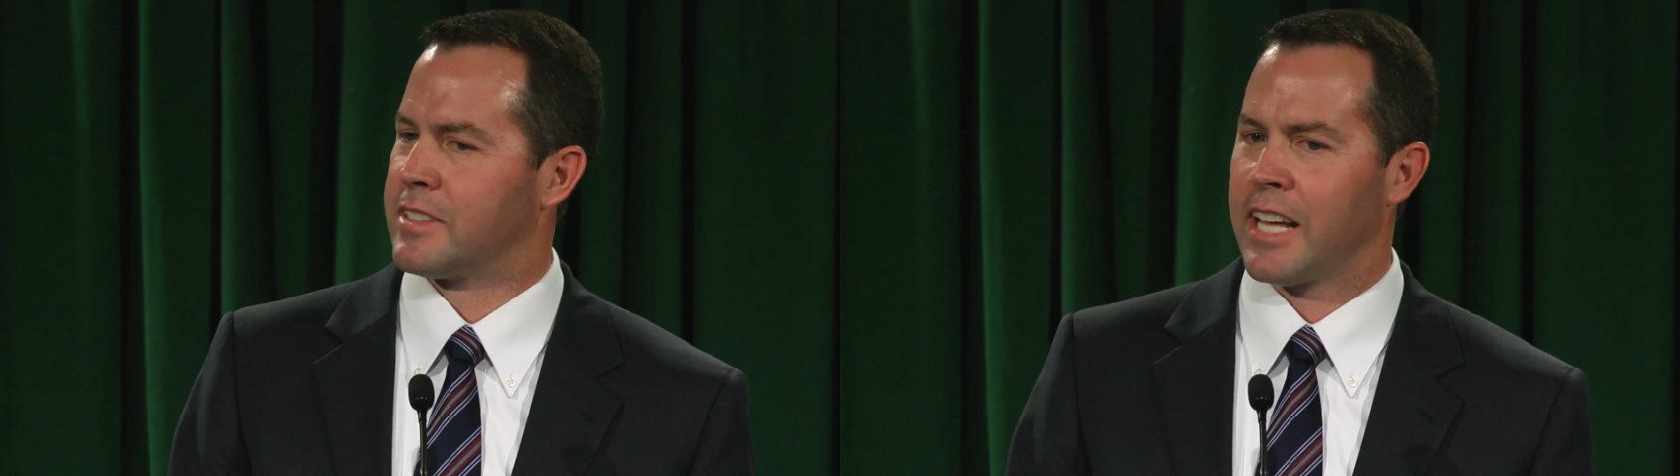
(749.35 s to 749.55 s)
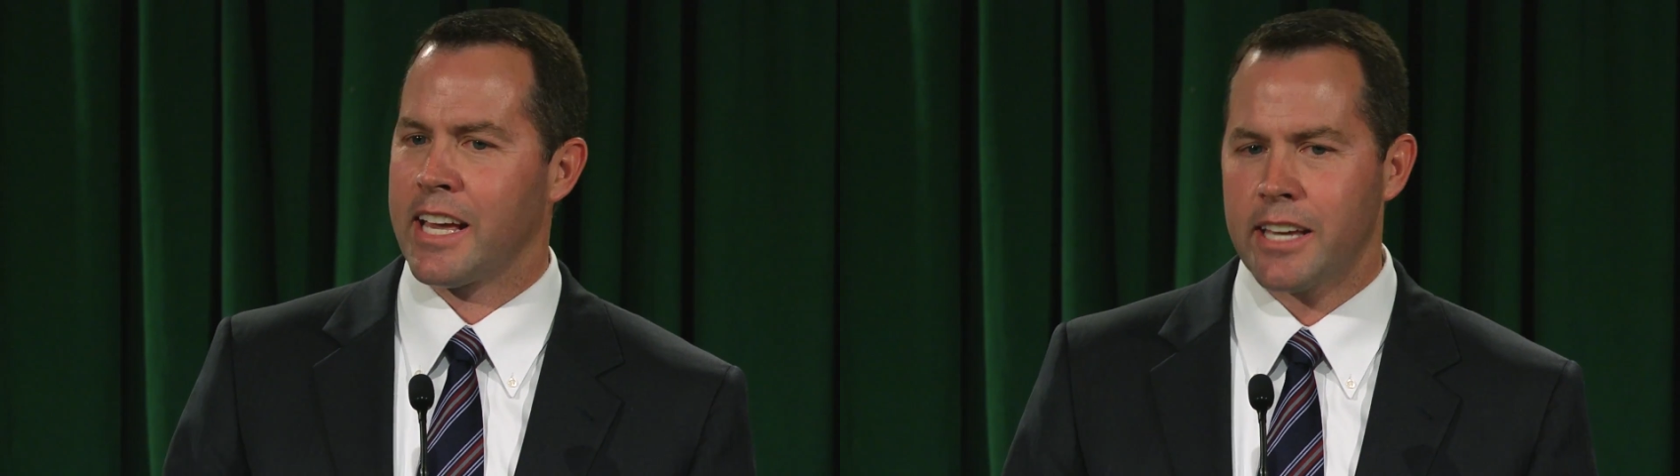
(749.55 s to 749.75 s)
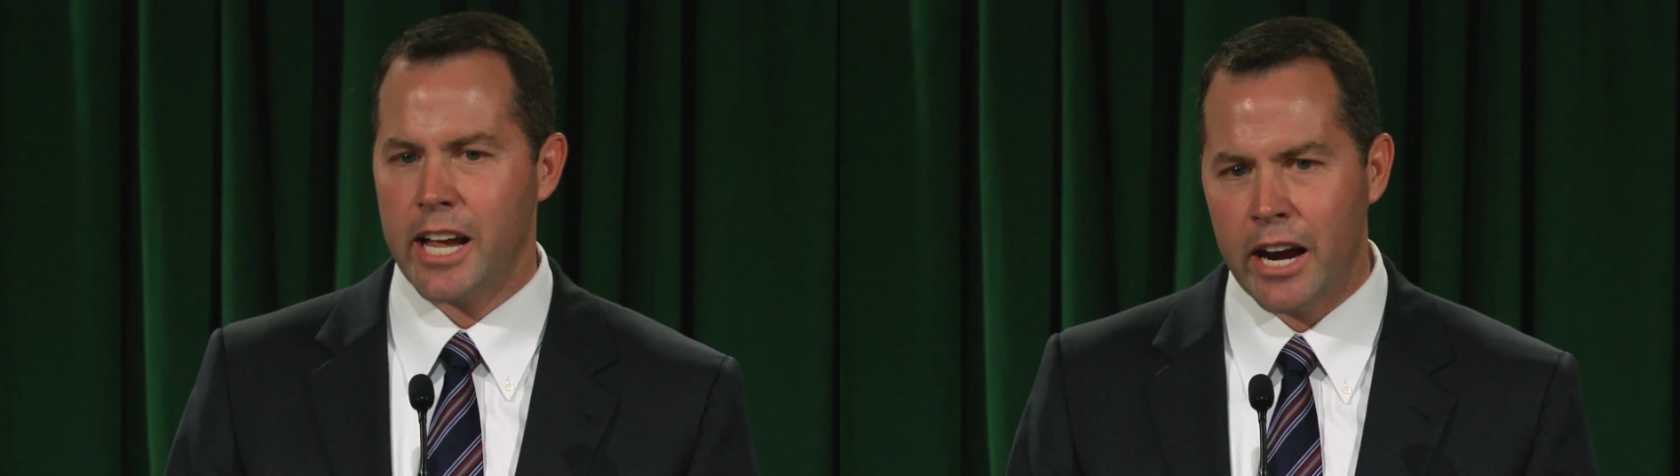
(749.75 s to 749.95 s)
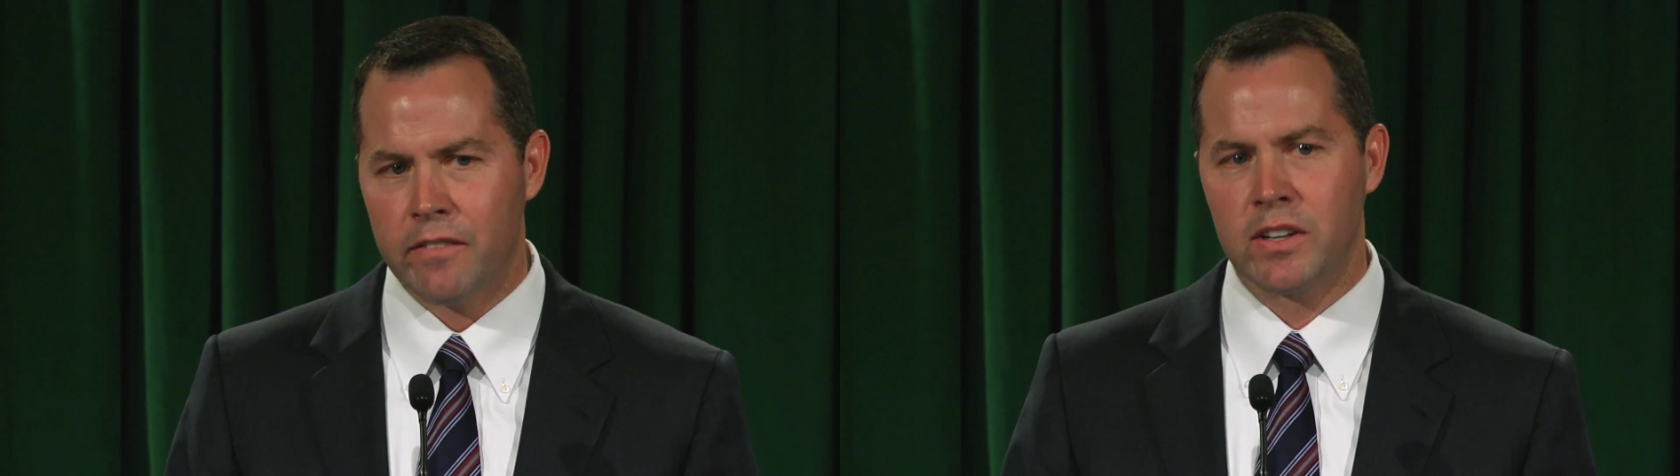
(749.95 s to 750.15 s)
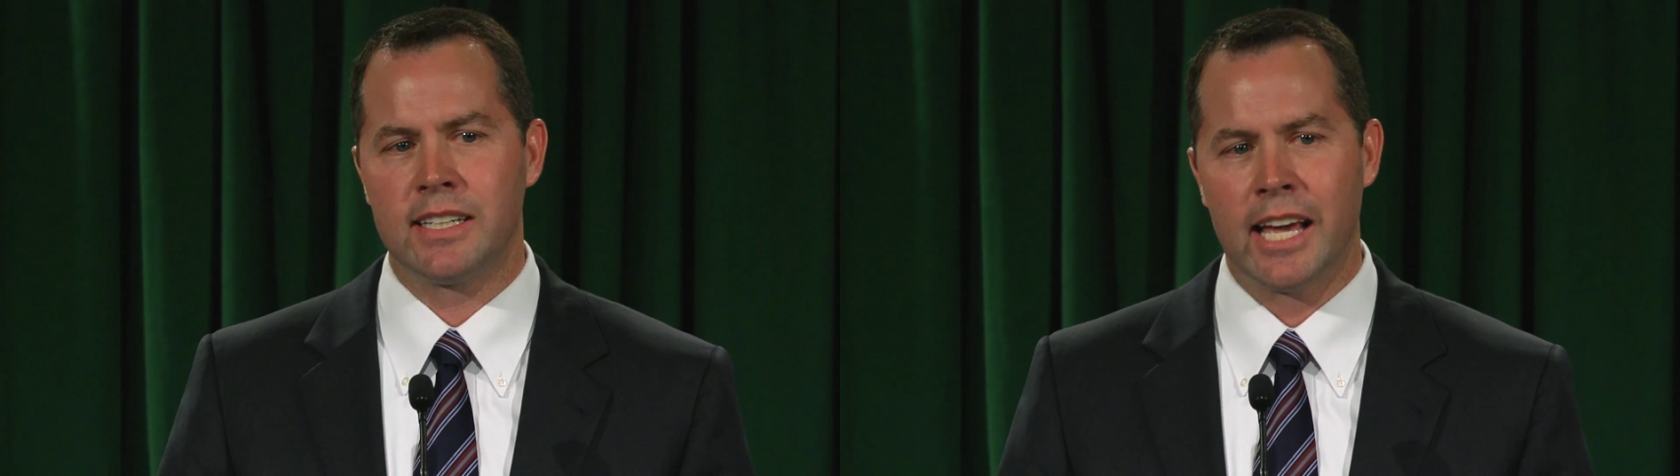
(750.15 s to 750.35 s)
Take
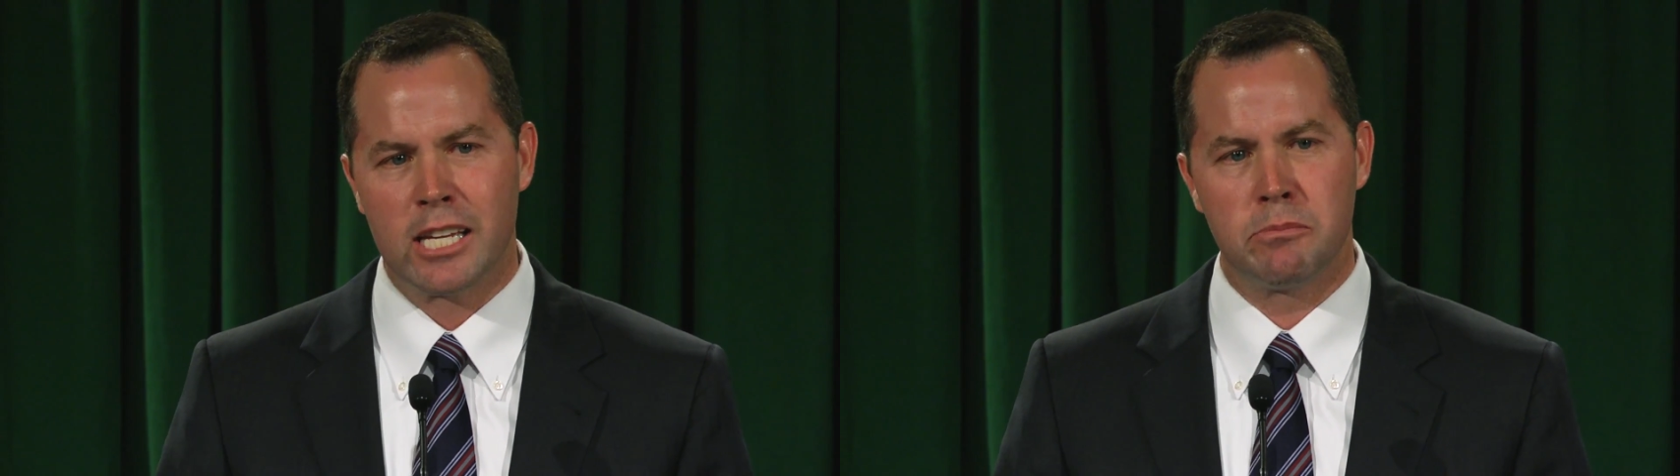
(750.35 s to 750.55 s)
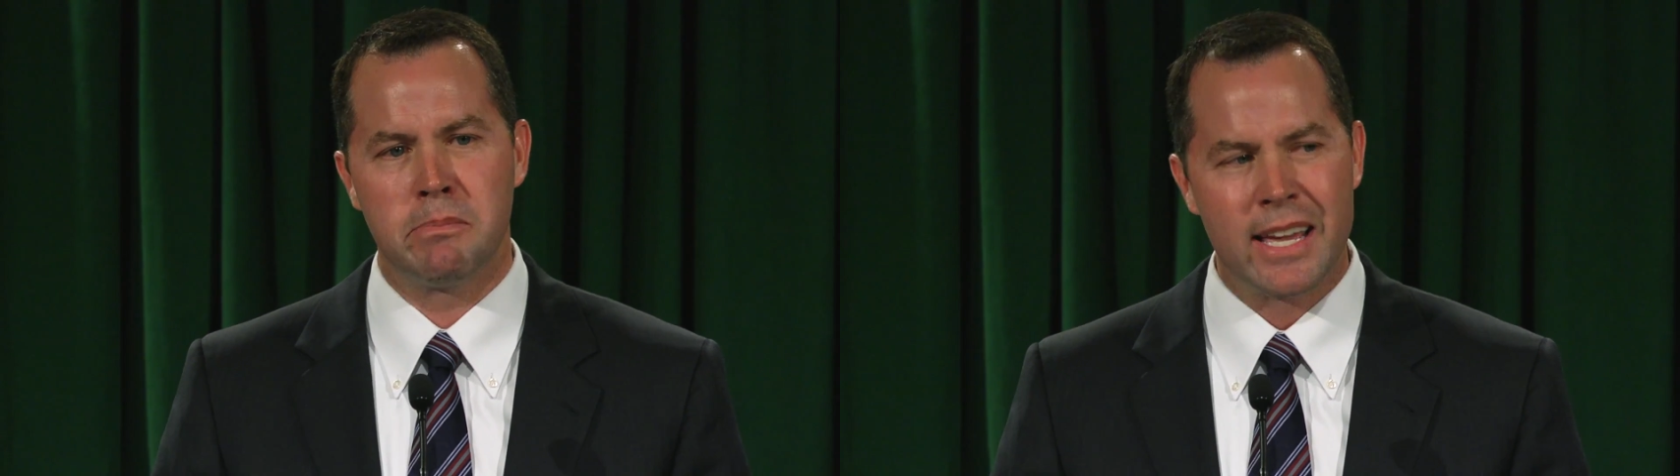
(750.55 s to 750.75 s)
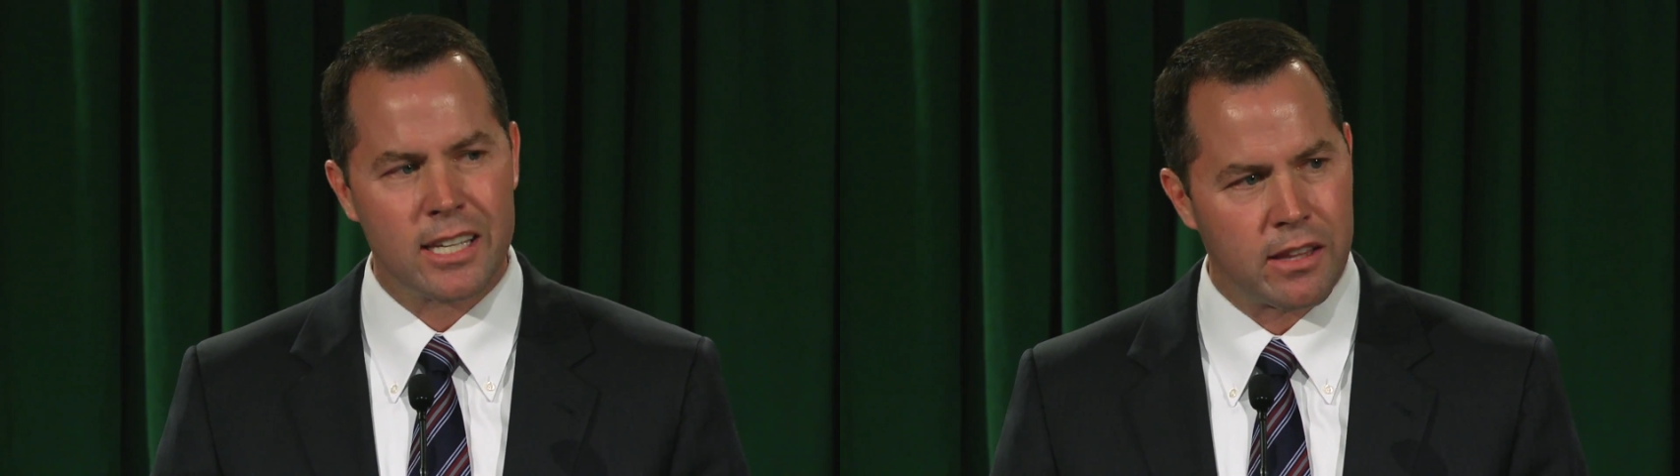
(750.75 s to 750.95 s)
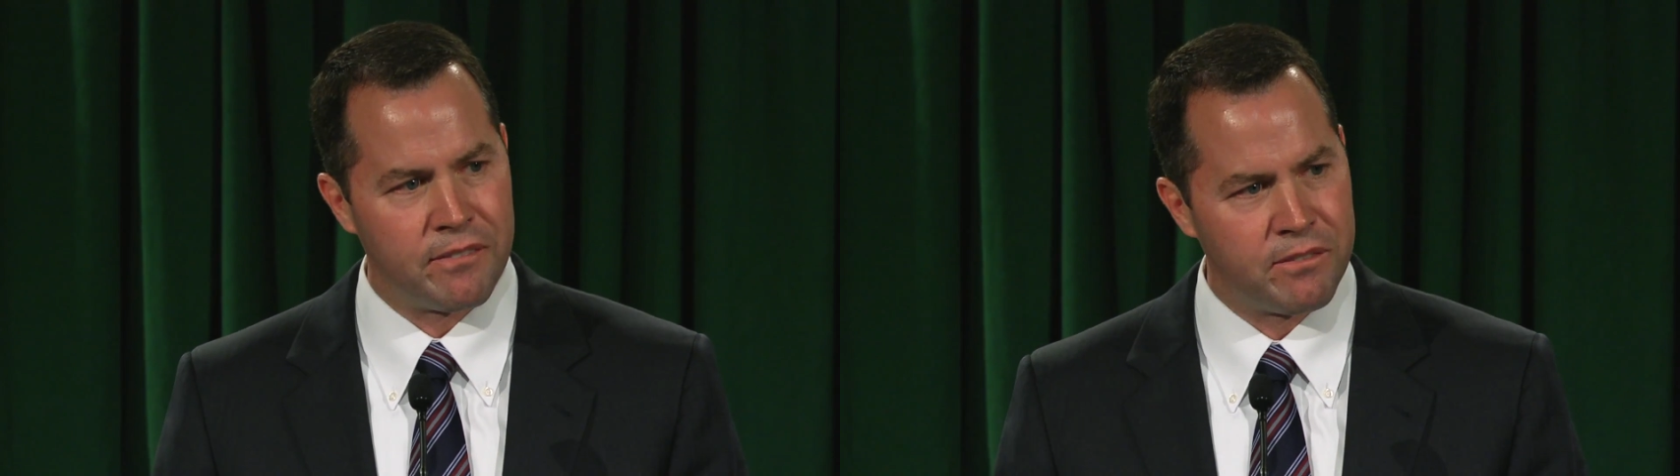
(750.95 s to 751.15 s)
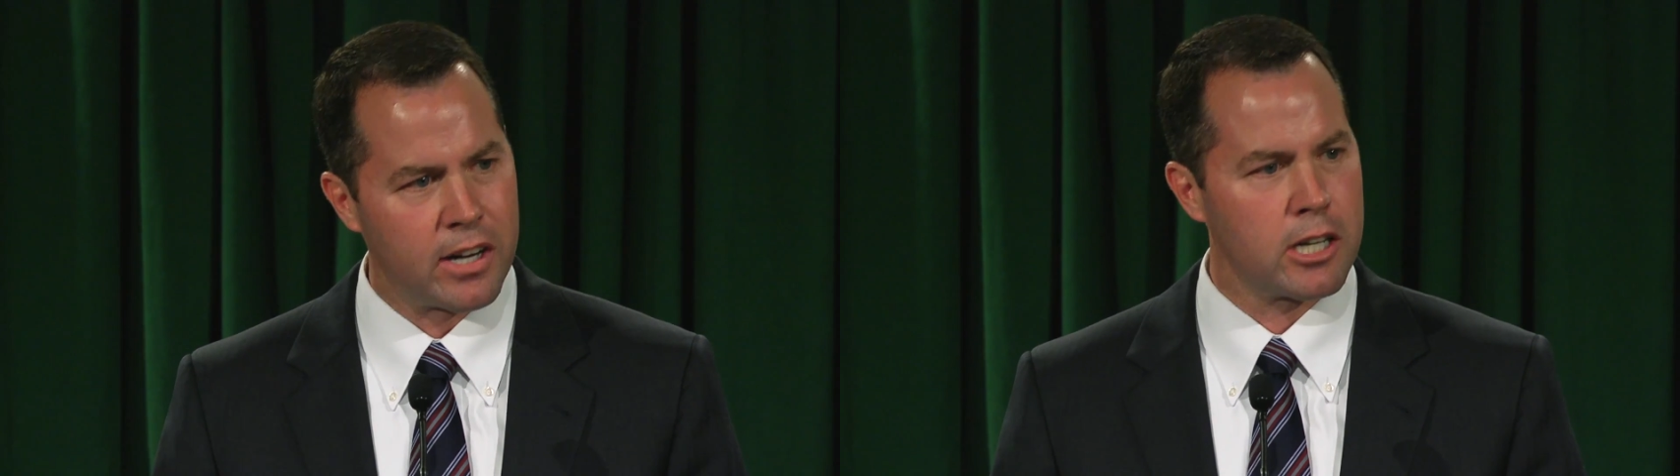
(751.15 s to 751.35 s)
every day and make it the
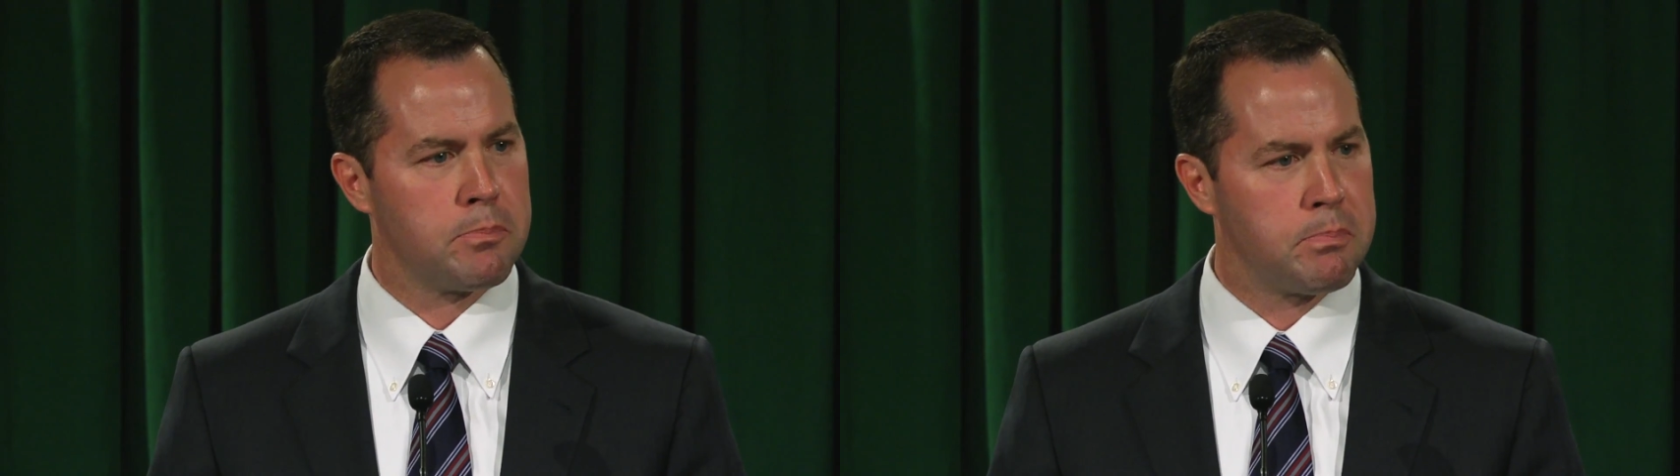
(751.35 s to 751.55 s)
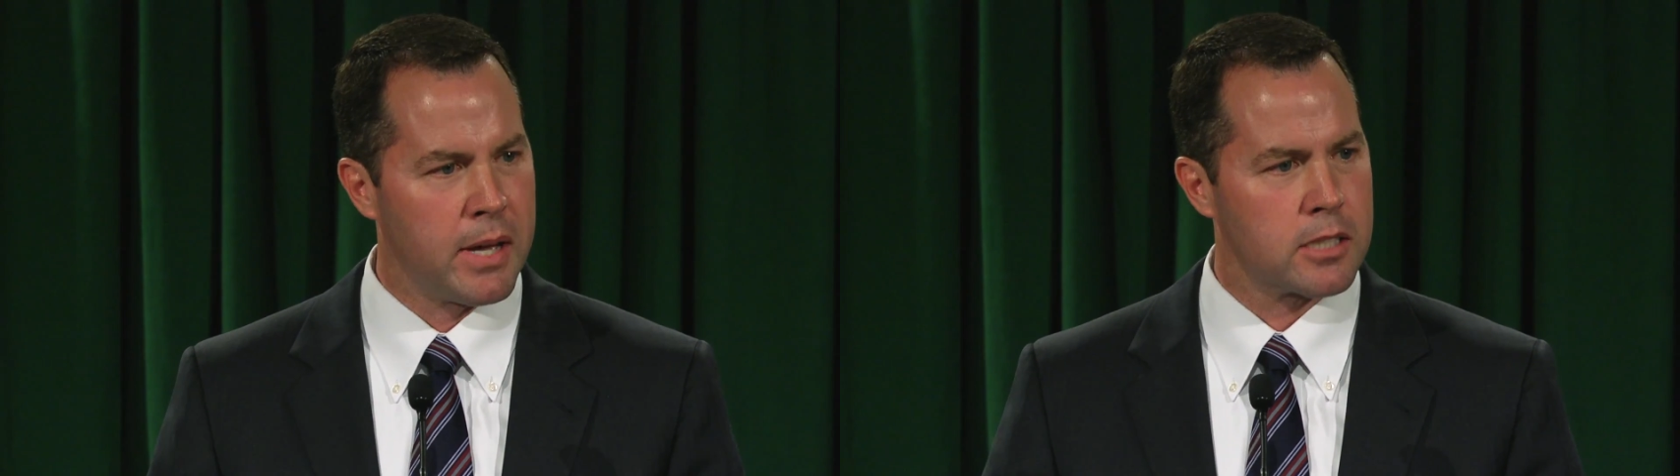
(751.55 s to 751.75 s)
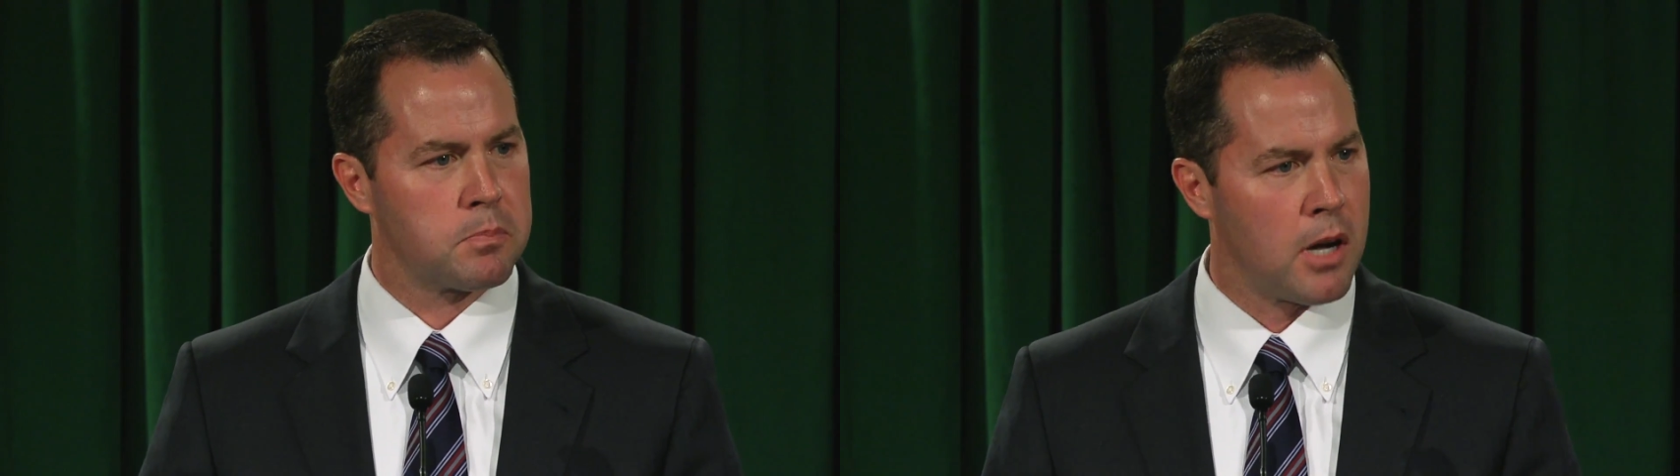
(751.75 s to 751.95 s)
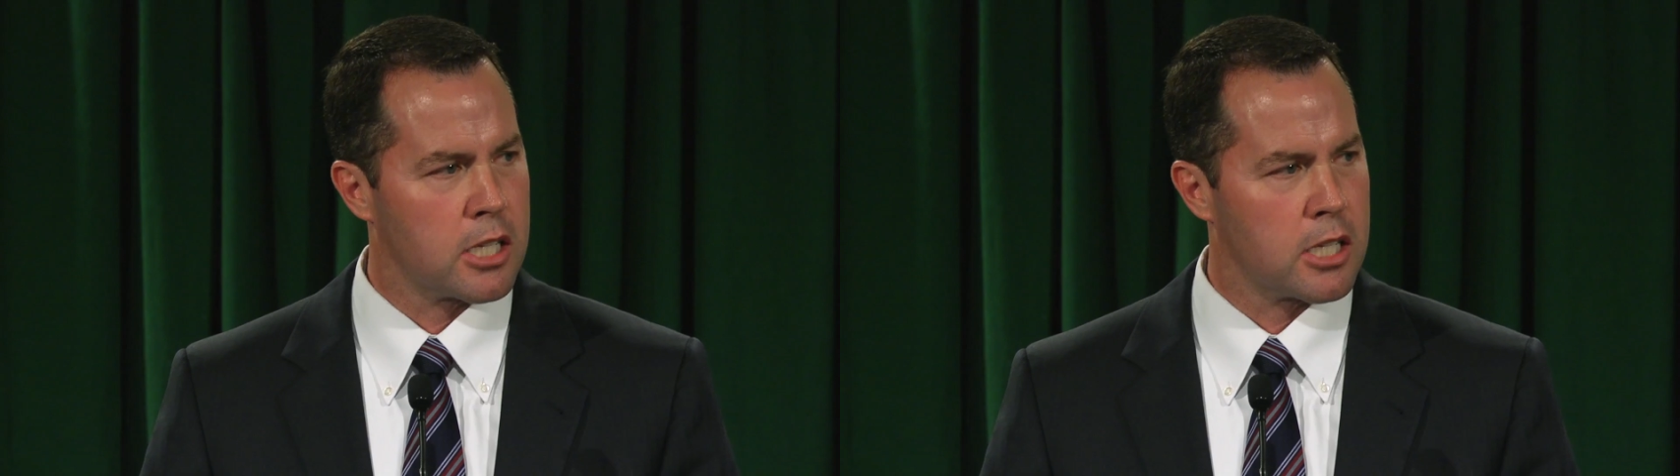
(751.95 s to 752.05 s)
very best